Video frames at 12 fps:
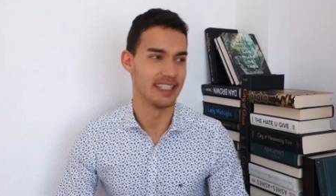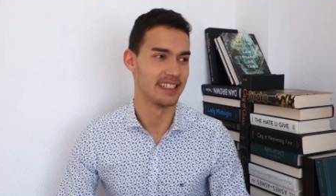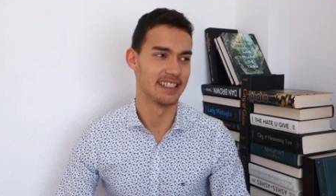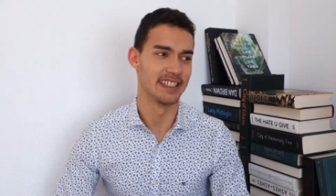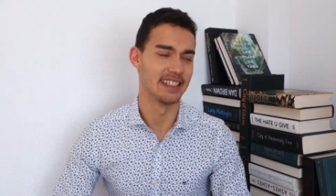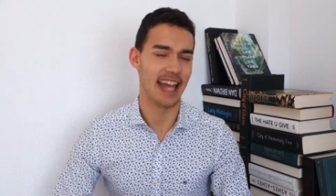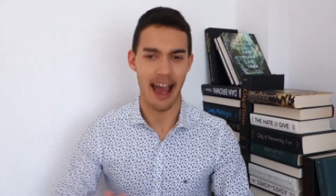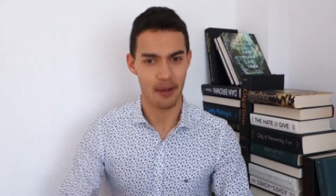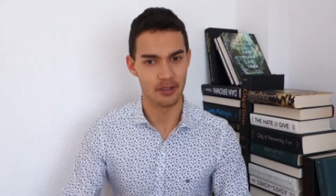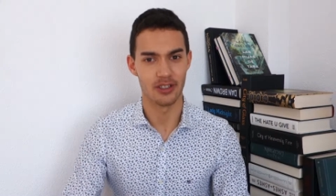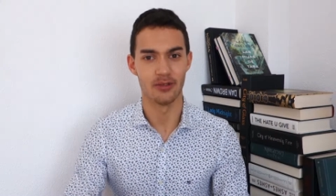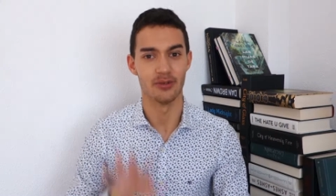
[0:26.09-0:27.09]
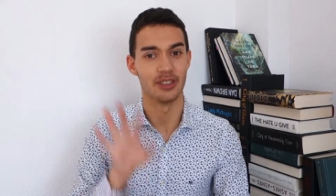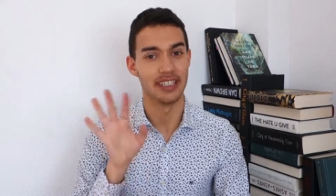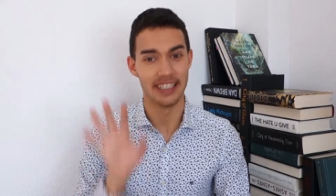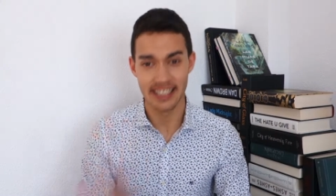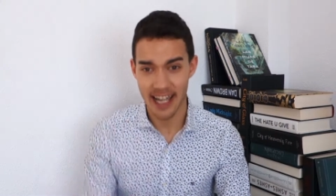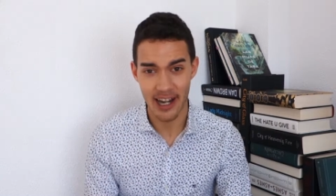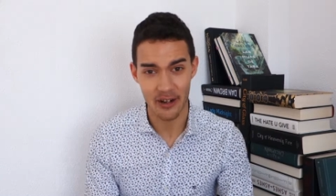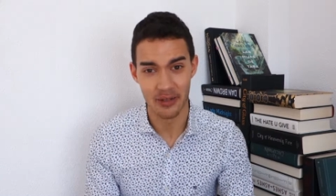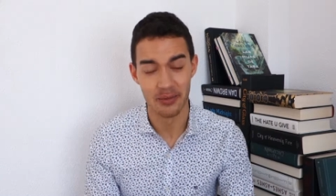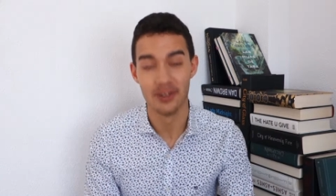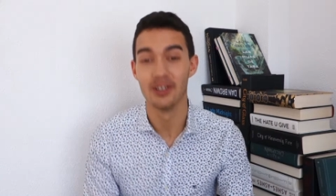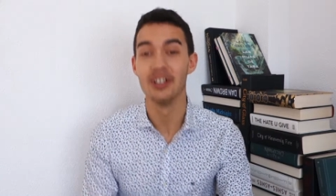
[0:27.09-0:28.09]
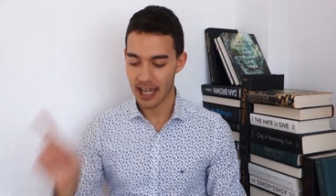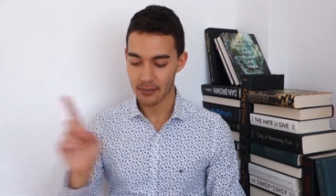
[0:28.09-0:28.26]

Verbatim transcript: It's just absolutely terrible.